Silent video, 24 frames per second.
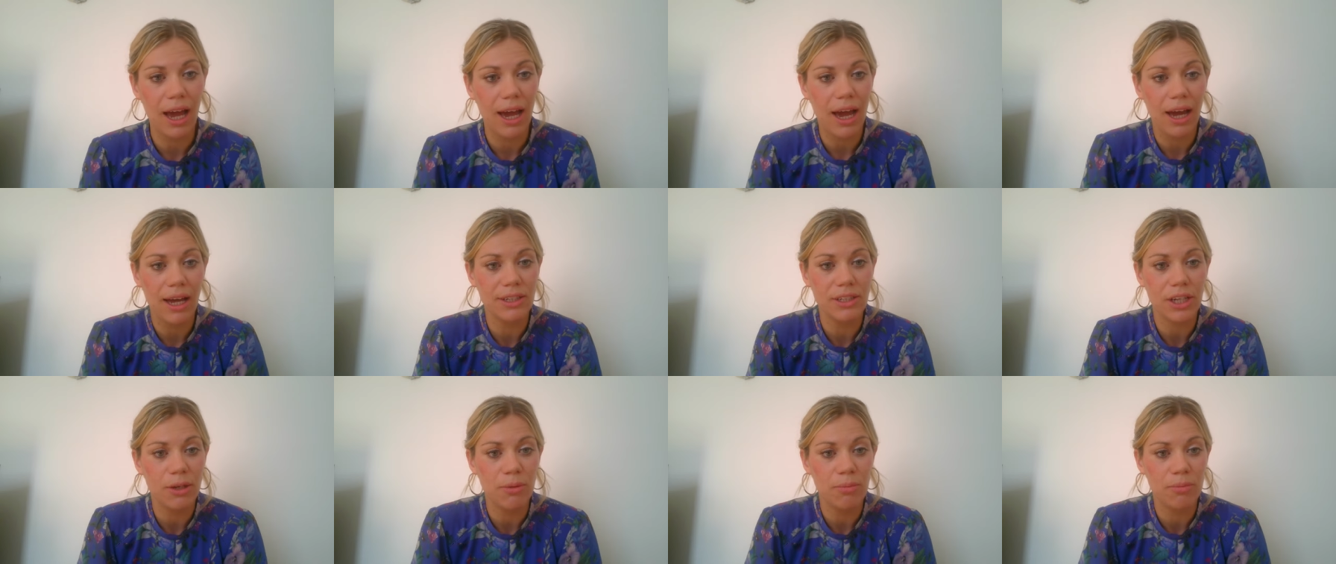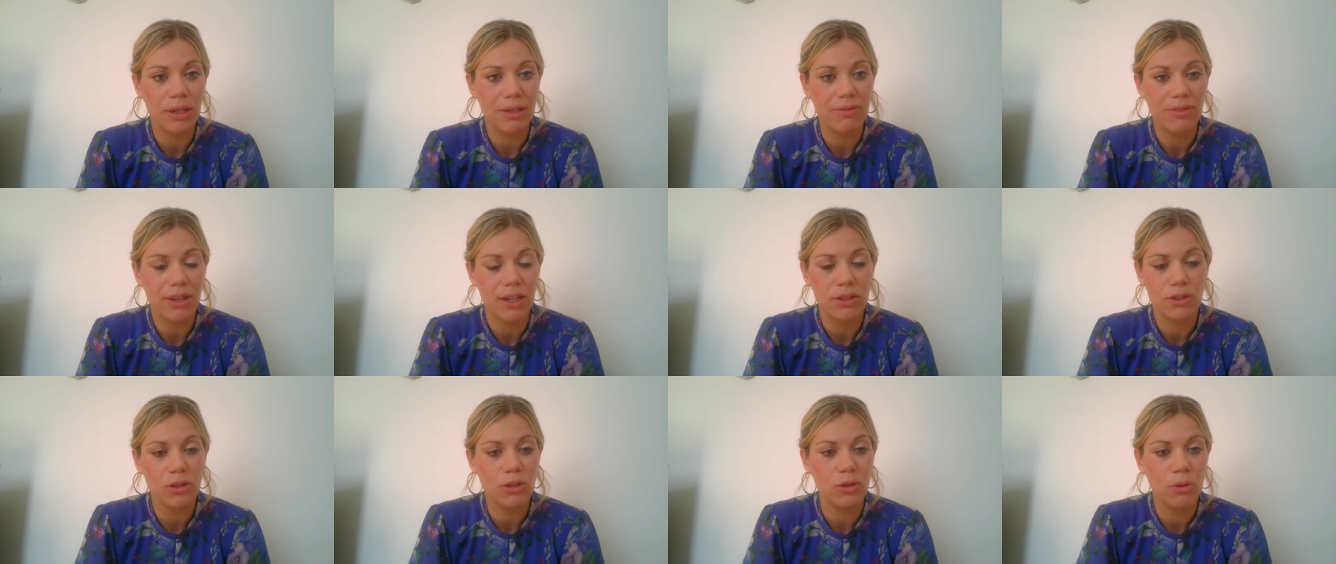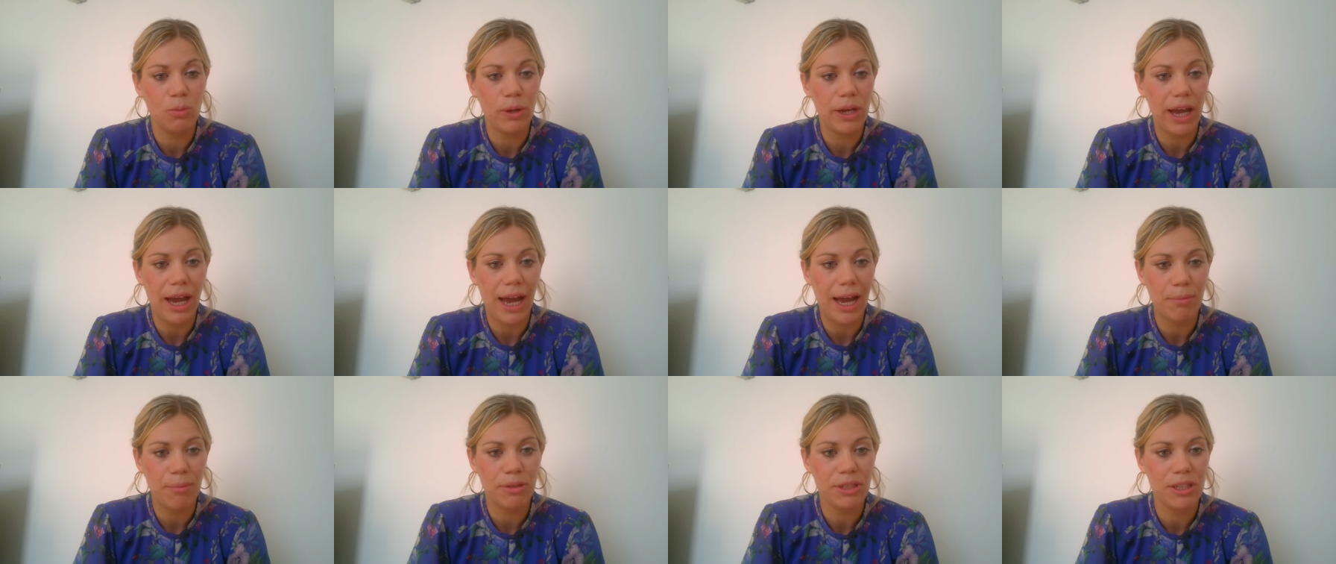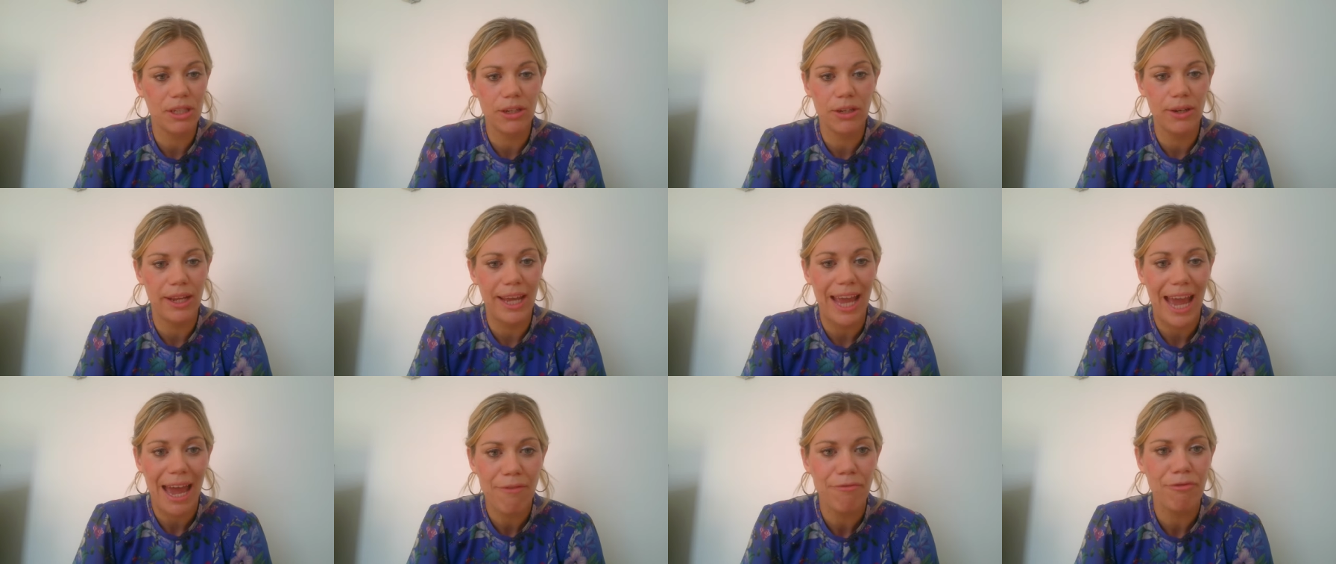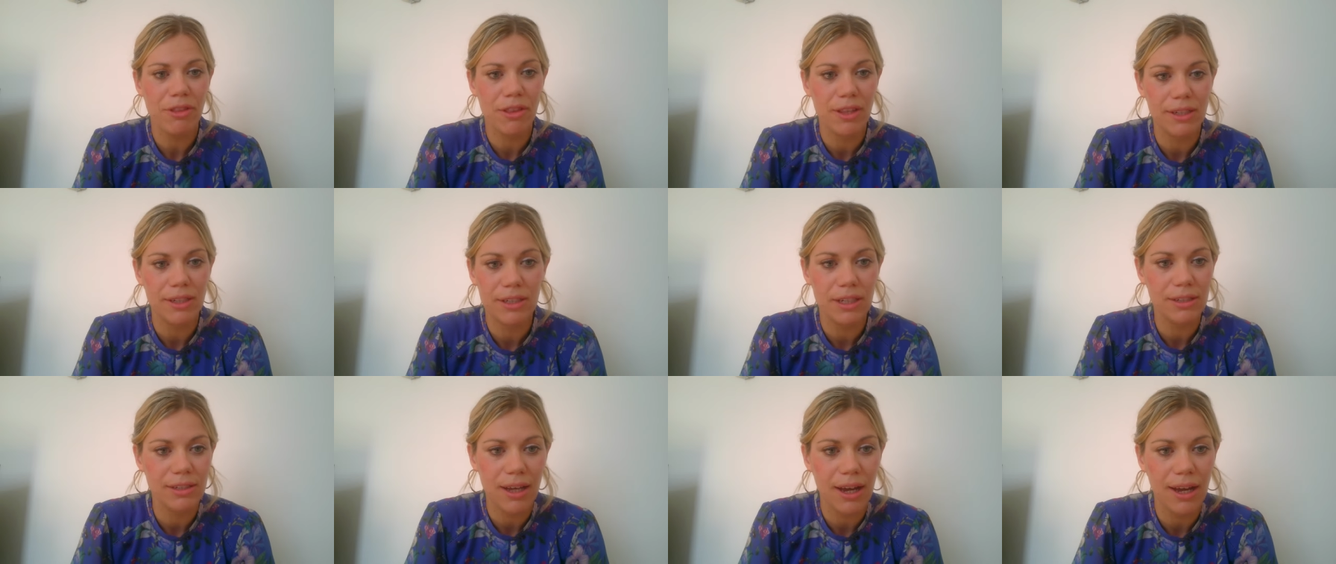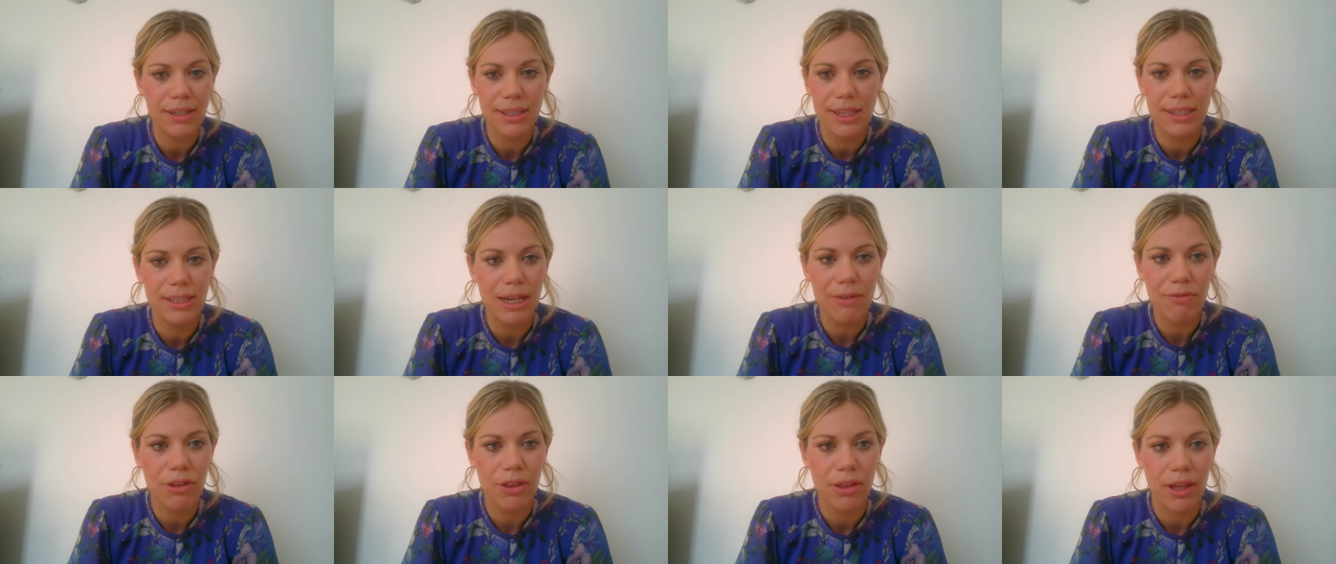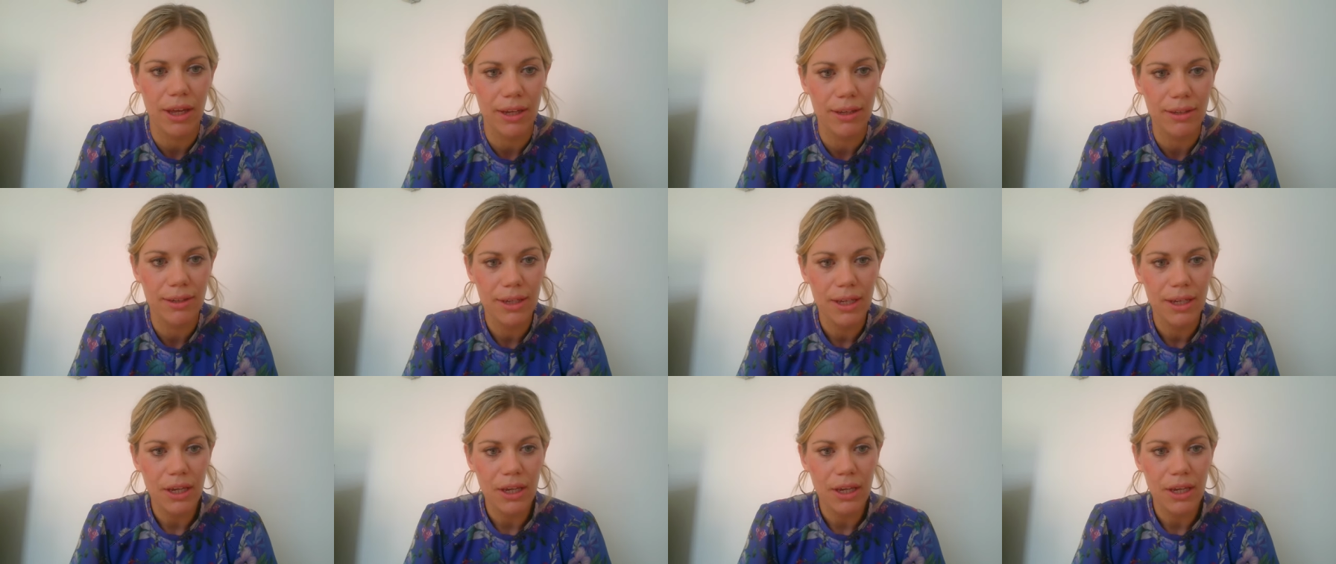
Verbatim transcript: I, I don't believe that at all. We absolutely everything. Society is everything.